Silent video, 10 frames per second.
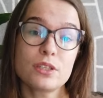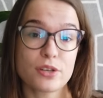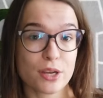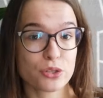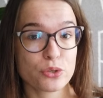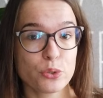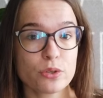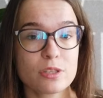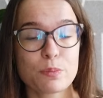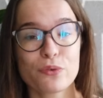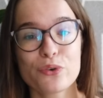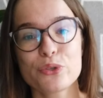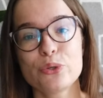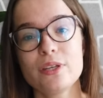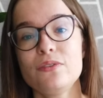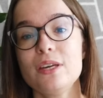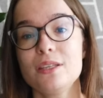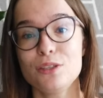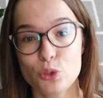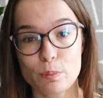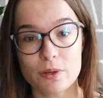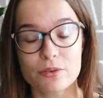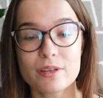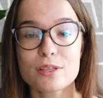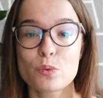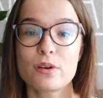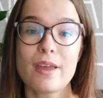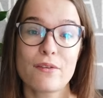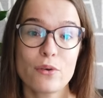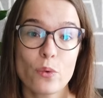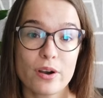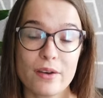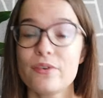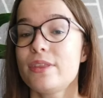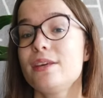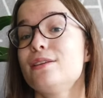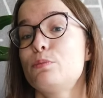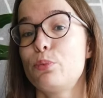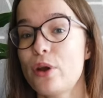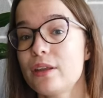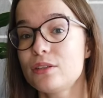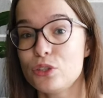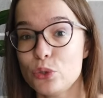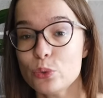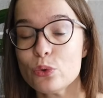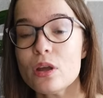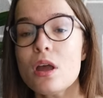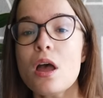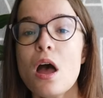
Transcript: international students prefer to live in new buildings where everything is brand new.